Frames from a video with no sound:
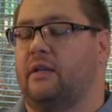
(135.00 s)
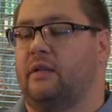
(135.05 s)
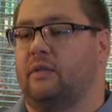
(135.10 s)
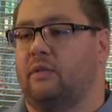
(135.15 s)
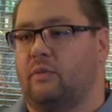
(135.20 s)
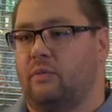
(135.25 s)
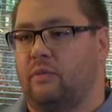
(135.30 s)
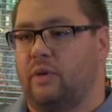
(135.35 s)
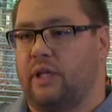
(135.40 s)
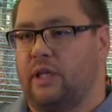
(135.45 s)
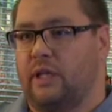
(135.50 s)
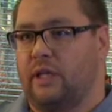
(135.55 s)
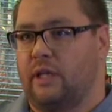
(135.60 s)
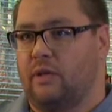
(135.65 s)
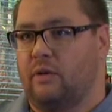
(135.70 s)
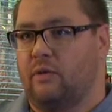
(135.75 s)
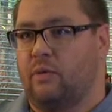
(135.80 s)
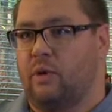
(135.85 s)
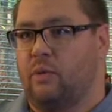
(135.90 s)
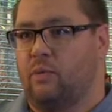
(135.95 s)

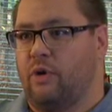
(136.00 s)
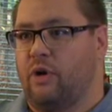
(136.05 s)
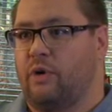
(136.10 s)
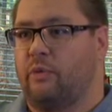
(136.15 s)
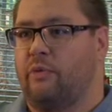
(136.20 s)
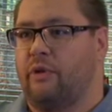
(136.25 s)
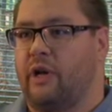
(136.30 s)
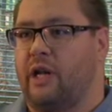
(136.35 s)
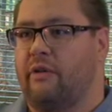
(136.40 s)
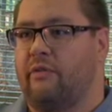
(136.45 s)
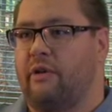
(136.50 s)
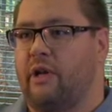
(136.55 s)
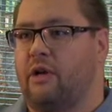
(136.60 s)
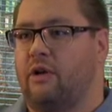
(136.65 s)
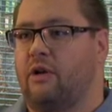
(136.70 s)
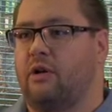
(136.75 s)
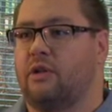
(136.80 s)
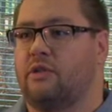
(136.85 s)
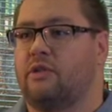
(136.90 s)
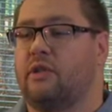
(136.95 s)
we work really
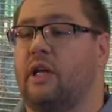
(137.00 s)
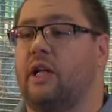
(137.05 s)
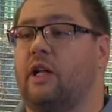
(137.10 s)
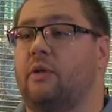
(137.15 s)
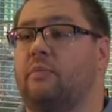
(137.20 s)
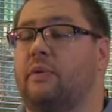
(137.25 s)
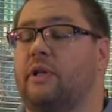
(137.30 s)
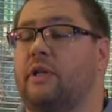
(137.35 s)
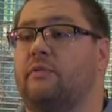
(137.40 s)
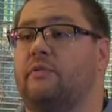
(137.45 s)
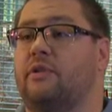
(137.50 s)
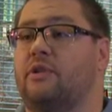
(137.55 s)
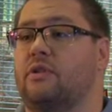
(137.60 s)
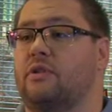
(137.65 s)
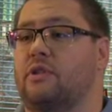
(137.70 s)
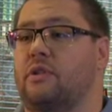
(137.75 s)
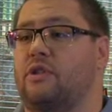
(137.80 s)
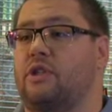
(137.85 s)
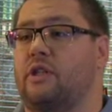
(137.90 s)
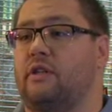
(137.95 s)
hard to help
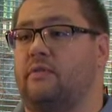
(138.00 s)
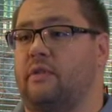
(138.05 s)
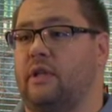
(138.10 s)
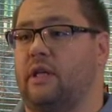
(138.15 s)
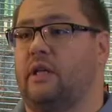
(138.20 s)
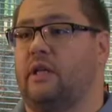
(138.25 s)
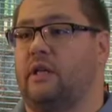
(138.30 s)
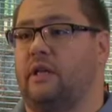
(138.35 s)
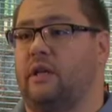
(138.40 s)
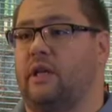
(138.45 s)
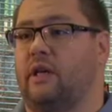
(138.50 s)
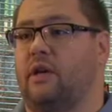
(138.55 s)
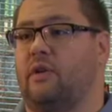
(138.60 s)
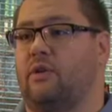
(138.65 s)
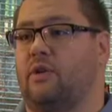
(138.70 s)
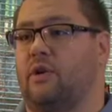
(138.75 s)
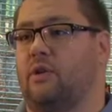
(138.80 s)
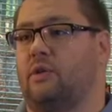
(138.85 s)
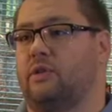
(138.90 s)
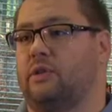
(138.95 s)
individuals achieve their
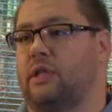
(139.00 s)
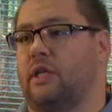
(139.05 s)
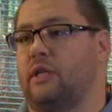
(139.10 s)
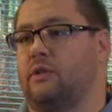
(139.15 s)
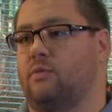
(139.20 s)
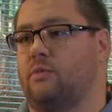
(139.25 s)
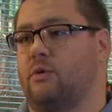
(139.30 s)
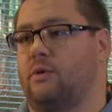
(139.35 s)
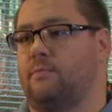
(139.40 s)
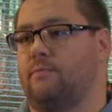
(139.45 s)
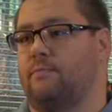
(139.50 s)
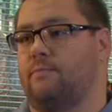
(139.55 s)
own goals as well.